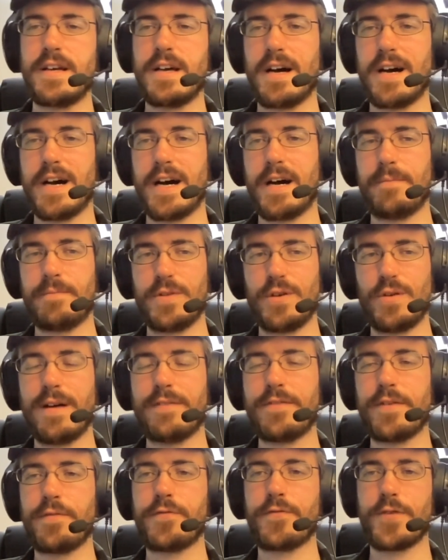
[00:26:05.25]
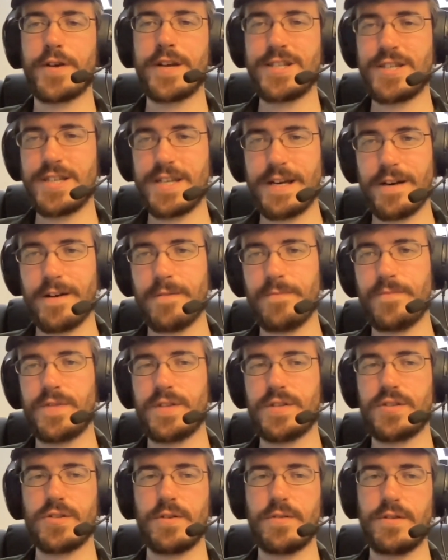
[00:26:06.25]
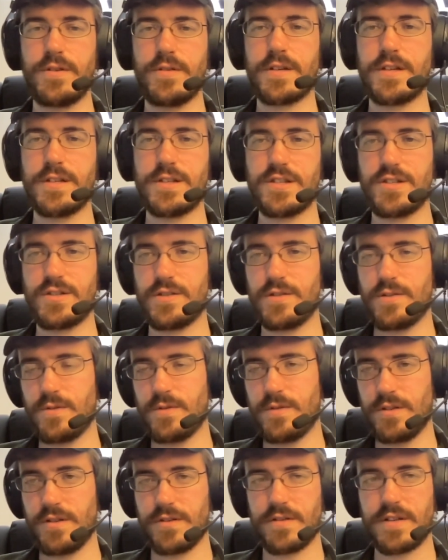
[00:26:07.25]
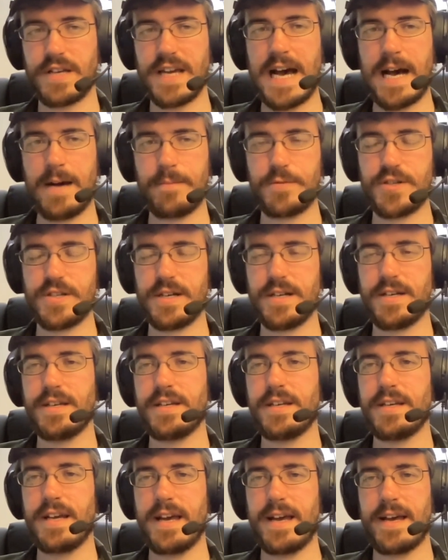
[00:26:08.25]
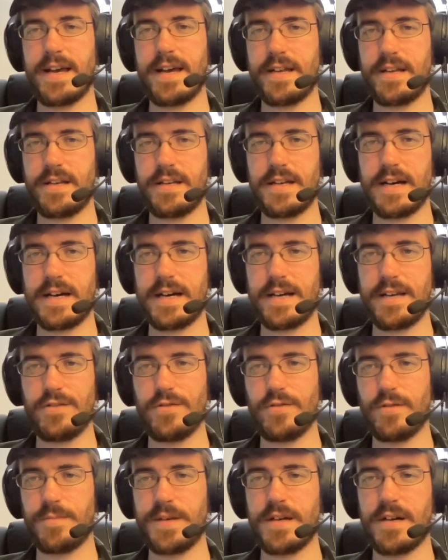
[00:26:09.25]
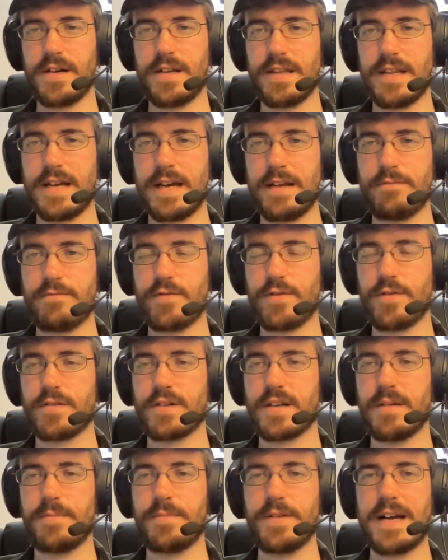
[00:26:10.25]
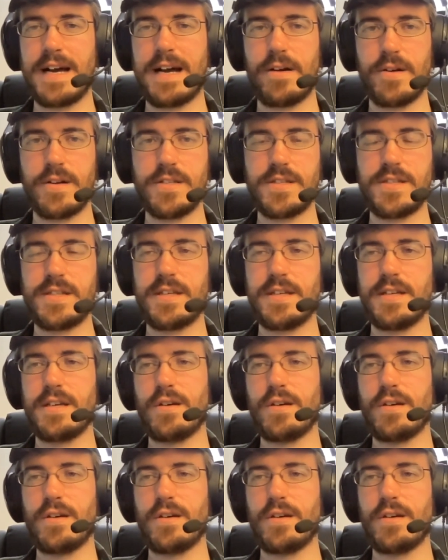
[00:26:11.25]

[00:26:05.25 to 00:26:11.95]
You have a free tier, so you can just do a little CAPTCHA, and you'll be online for a couple hours.